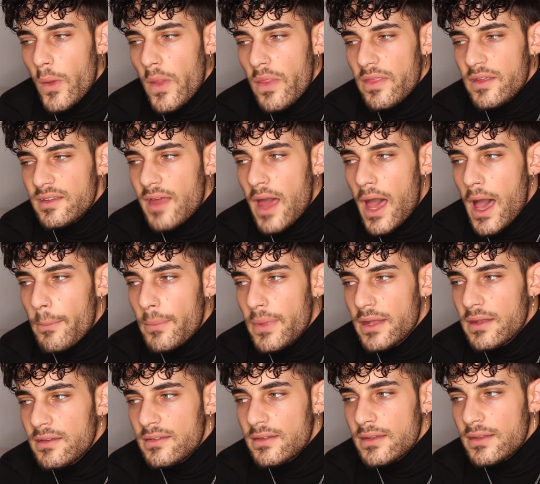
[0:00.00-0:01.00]
when this
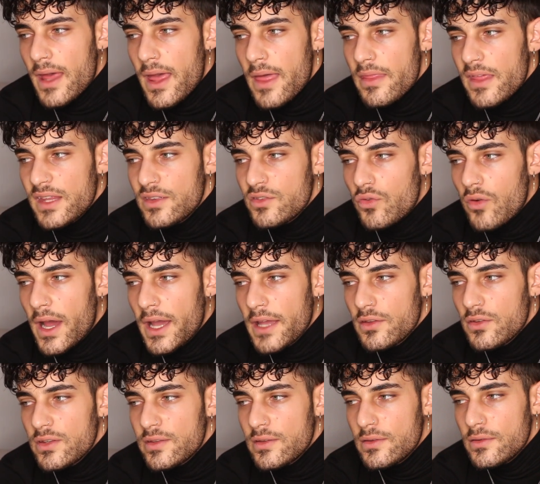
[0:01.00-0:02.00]
happens and they
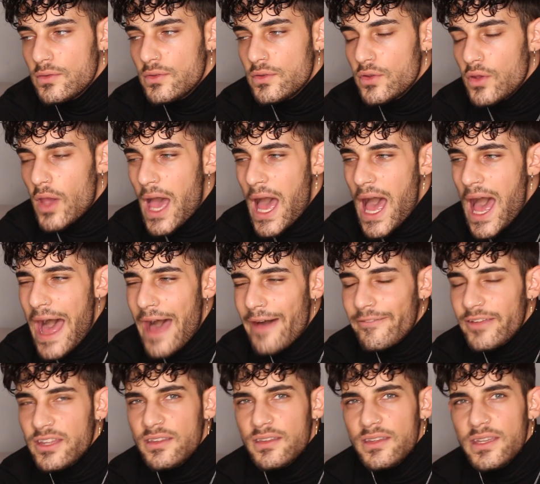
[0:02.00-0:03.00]
tried to have
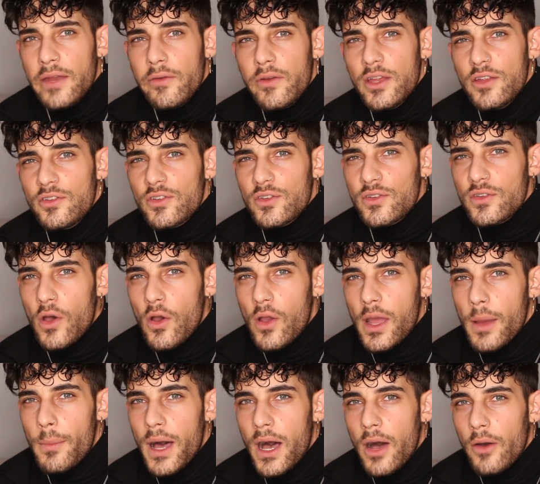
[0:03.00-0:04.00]
a serious talk
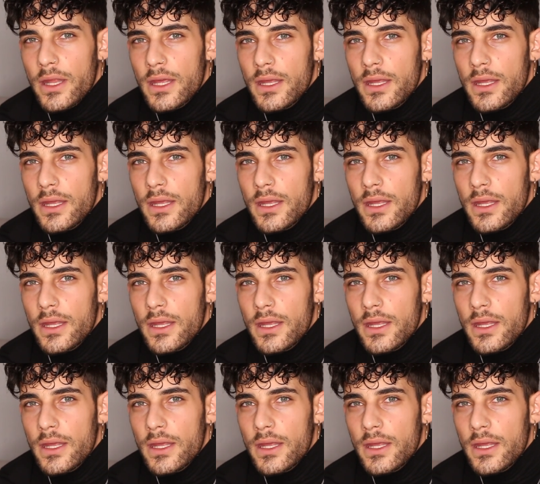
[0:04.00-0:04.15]
about